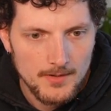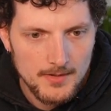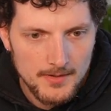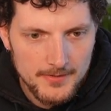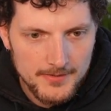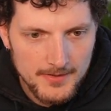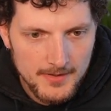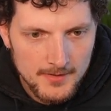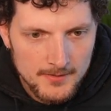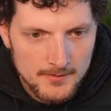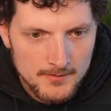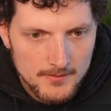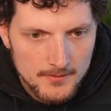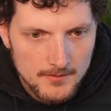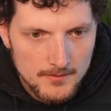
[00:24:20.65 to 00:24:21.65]
And
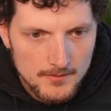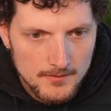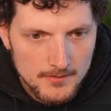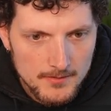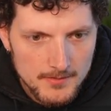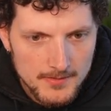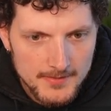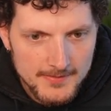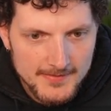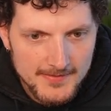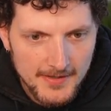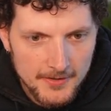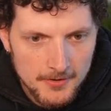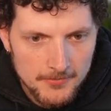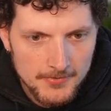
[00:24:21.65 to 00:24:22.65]
then
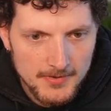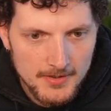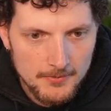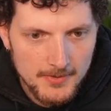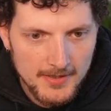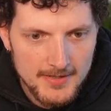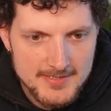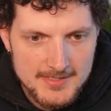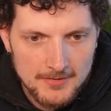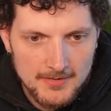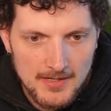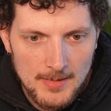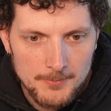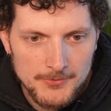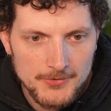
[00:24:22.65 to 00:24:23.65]
inside of here, we get our
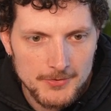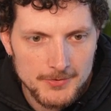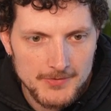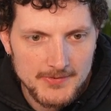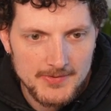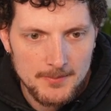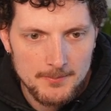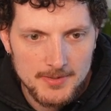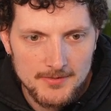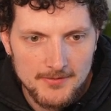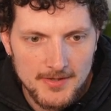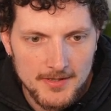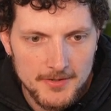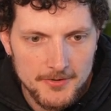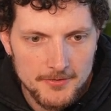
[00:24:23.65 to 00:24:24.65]
absolute sample
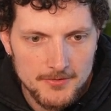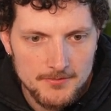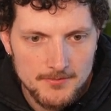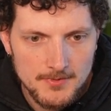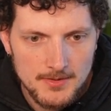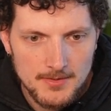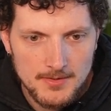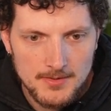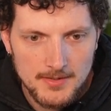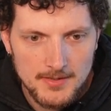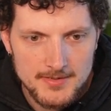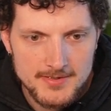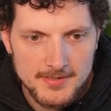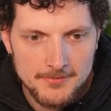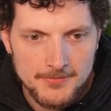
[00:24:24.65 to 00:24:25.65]
value.
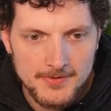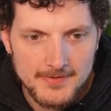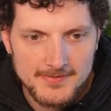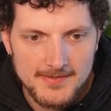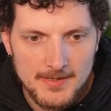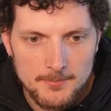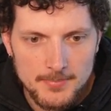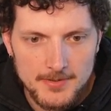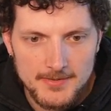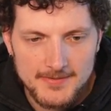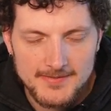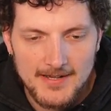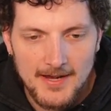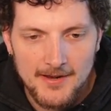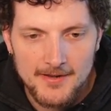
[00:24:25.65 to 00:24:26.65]
And if the sample
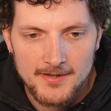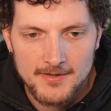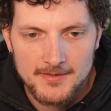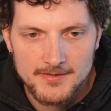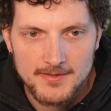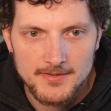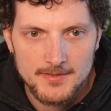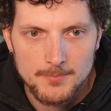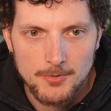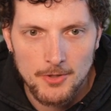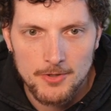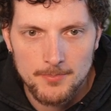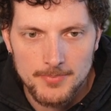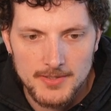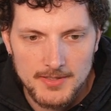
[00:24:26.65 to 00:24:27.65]
is higher than the
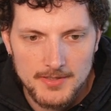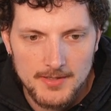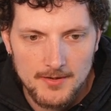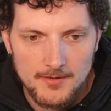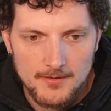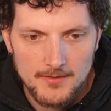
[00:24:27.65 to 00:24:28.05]
block peak,